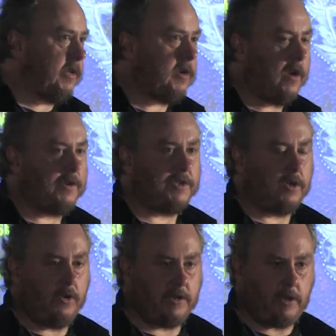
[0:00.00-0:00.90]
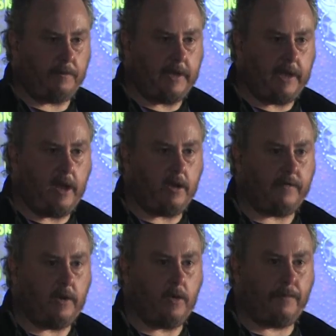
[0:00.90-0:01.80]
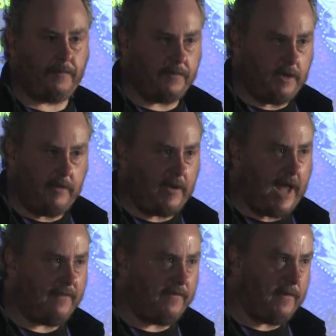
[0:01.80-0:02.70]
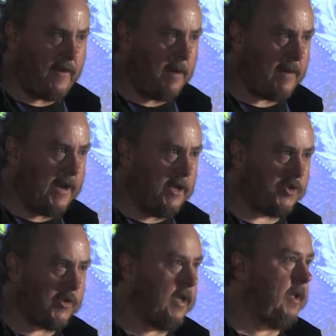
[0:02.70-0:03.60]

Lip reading: doctors to cut something out of you if you have a very bad injury.